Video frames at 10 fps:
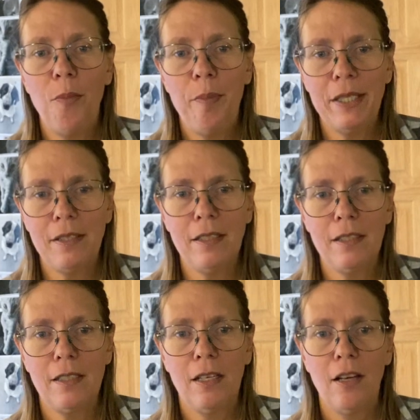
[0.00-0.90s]

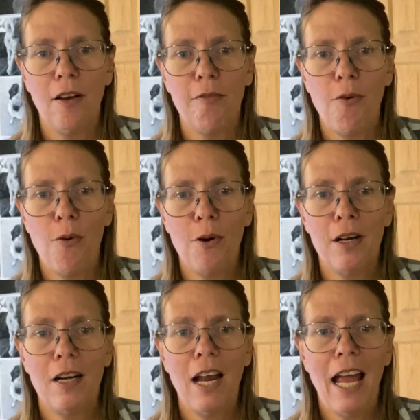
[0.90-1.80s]
business
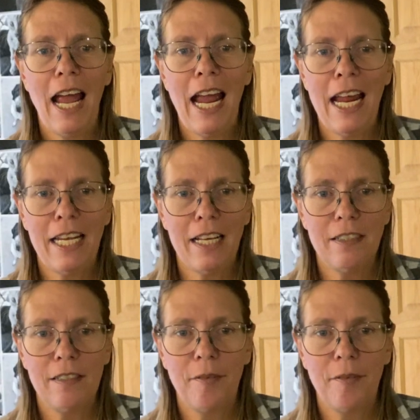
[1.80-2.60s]
for Angus.